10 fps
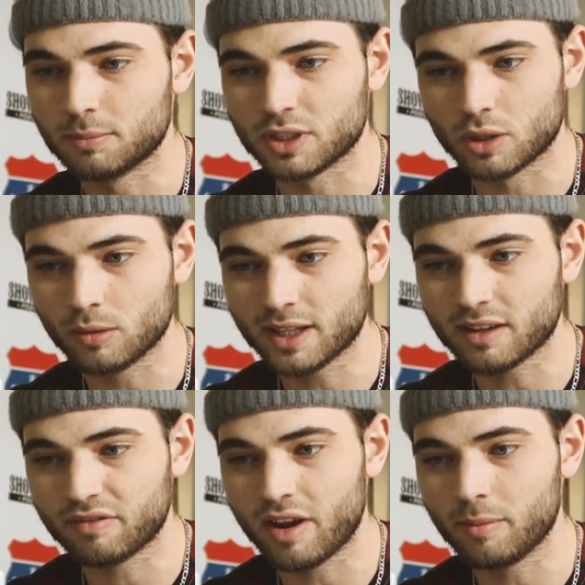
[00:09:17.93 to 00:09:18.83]
But don't let the
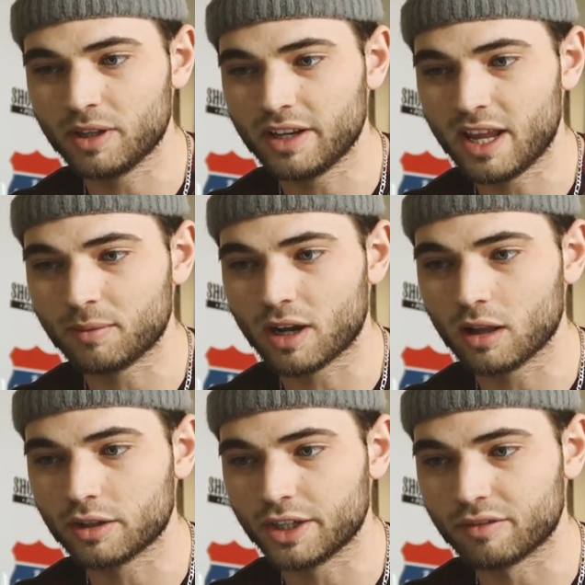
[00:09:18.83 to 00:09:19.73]
family name
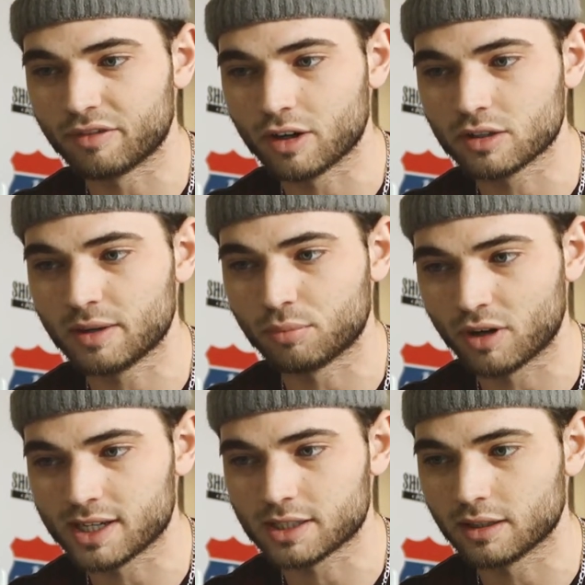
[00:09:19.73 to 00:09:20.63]
color your first
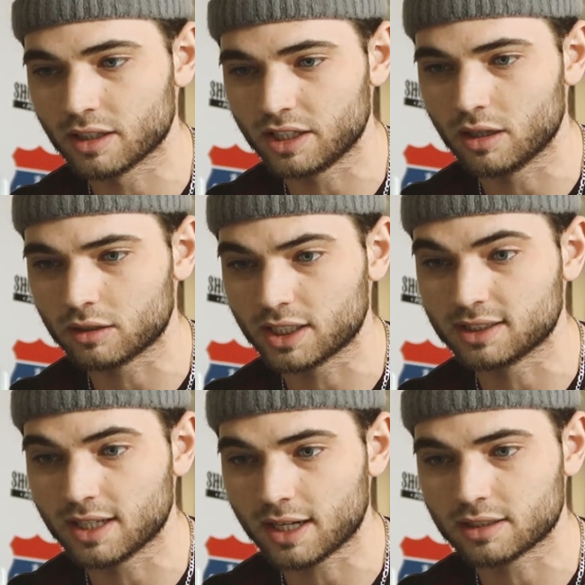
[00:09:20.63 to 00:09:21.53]
impression. The young
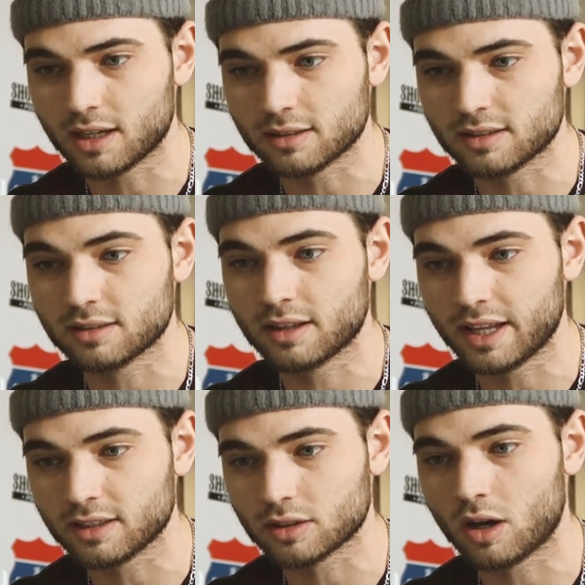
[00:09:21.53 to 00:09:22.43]
exec does
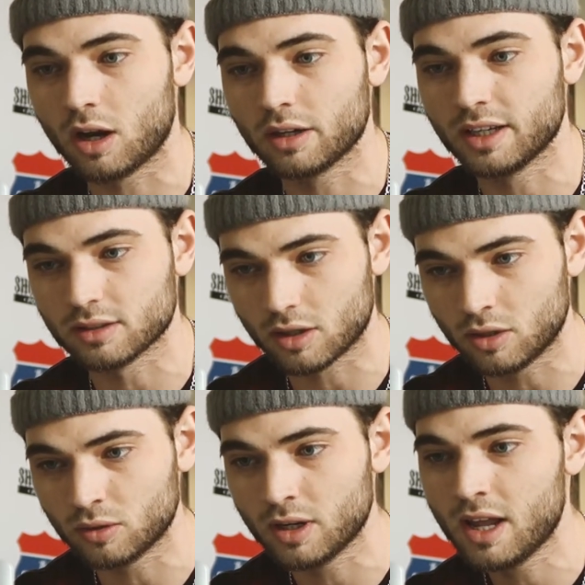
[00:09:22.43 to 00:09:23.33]
things on his
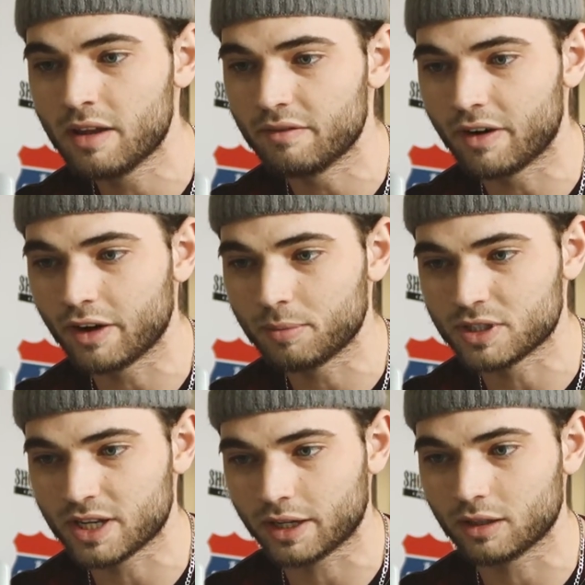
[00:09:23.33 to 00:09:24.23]
own, very
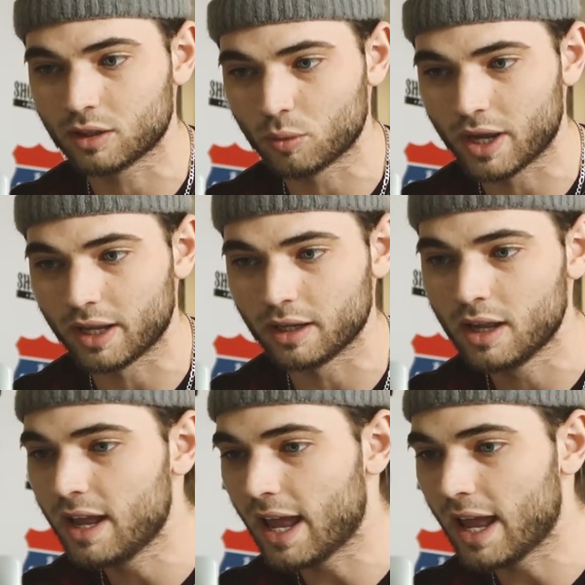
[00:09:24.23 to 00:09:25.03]
particular way.